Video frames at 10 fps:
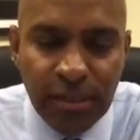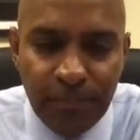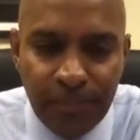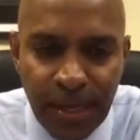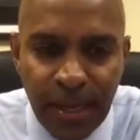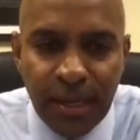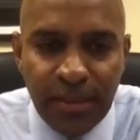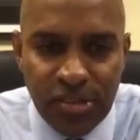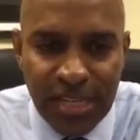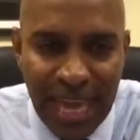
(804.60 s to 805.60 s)
There's a
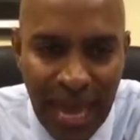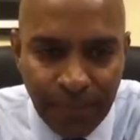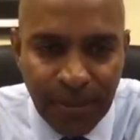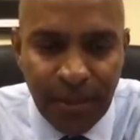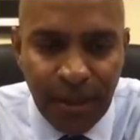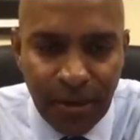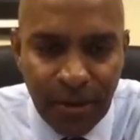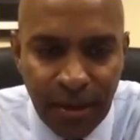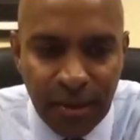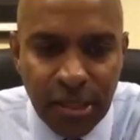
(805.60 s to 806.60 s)
captain there that you
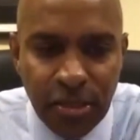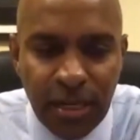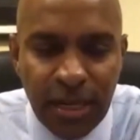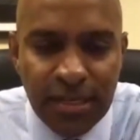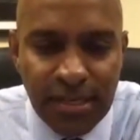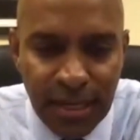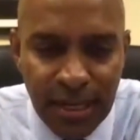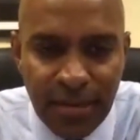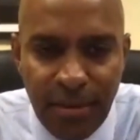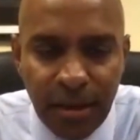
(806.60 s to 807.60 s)
need to send an email and
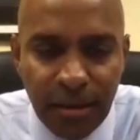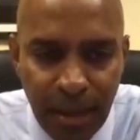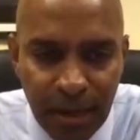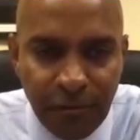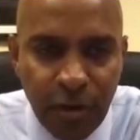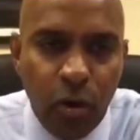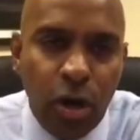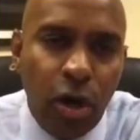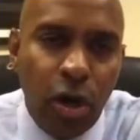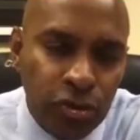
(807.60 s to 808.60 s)
make a phone call to.
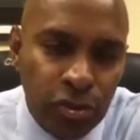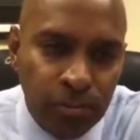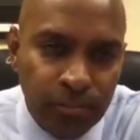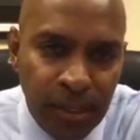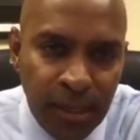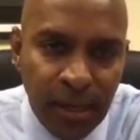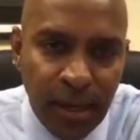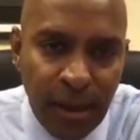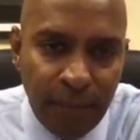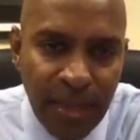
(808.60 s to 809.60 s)
Um, they
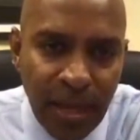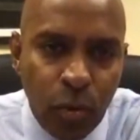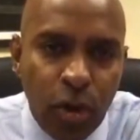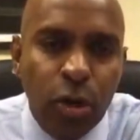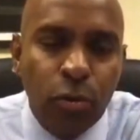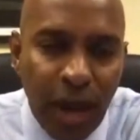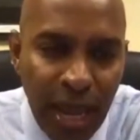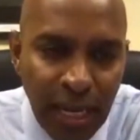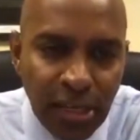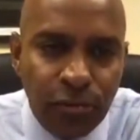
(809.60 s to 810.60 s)
will arrange for
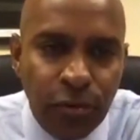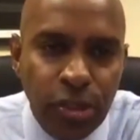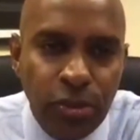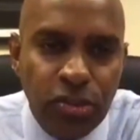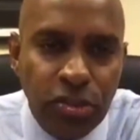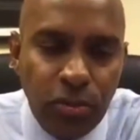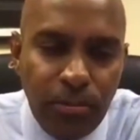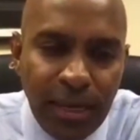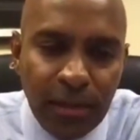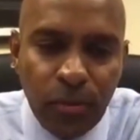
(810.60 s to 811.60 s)
you to meet with
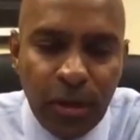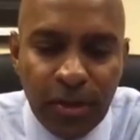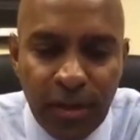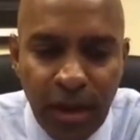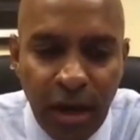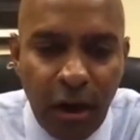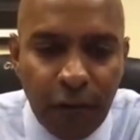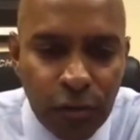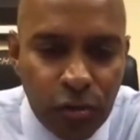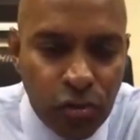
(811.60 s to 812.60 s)
officers
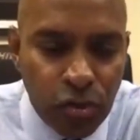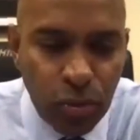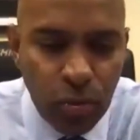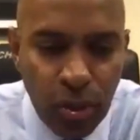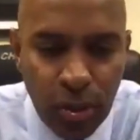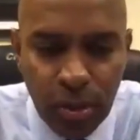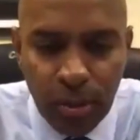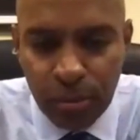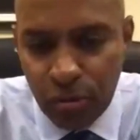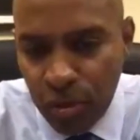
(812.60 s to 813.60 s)
who patrol
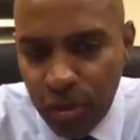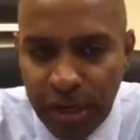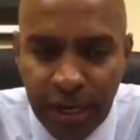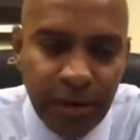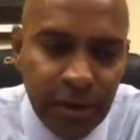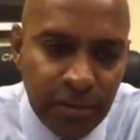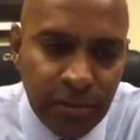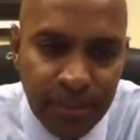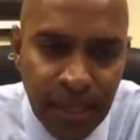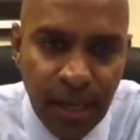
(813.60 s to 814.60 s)
your areas. Uh,
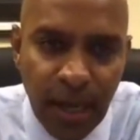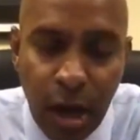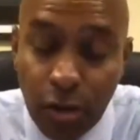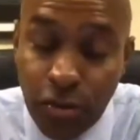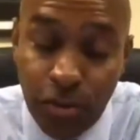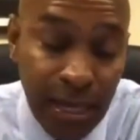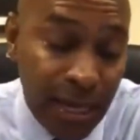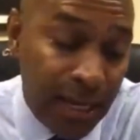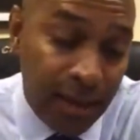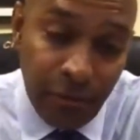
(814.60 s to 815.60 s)
also, you got to get
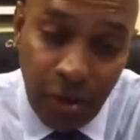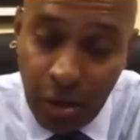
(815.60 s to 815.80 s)
involved.